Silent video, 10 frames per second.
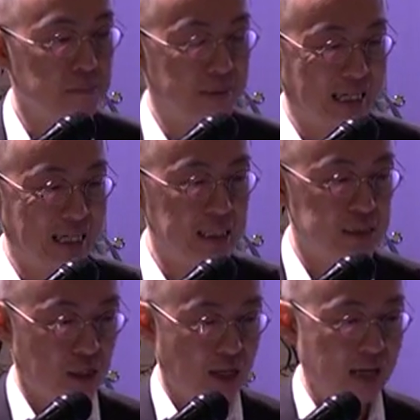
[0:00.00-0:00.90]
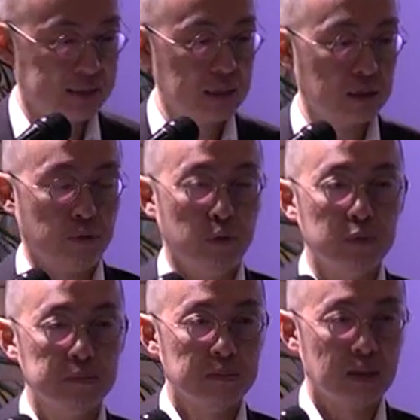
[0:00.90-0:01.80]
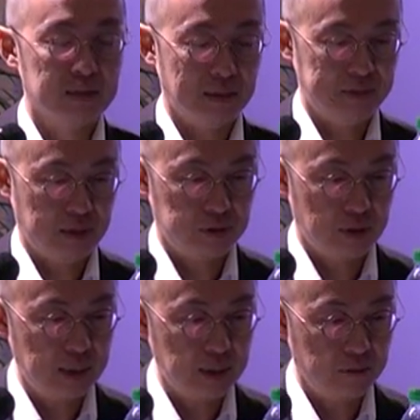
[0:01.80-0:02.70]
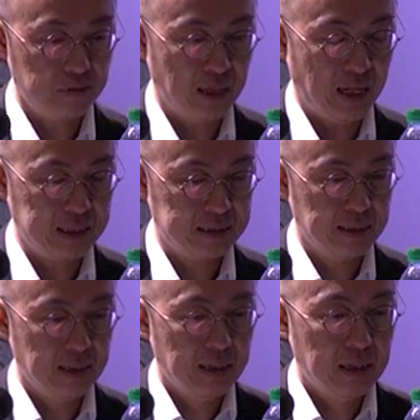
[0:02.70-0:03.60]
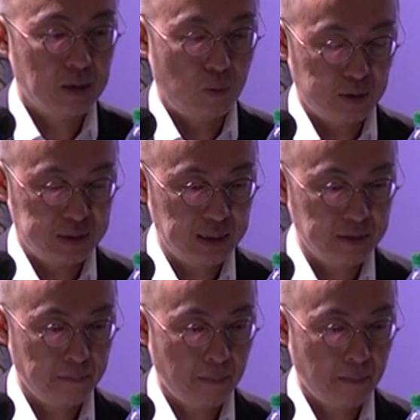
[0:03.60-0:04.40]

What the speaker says: particularly Jakarta, grew substantially over the last quarter,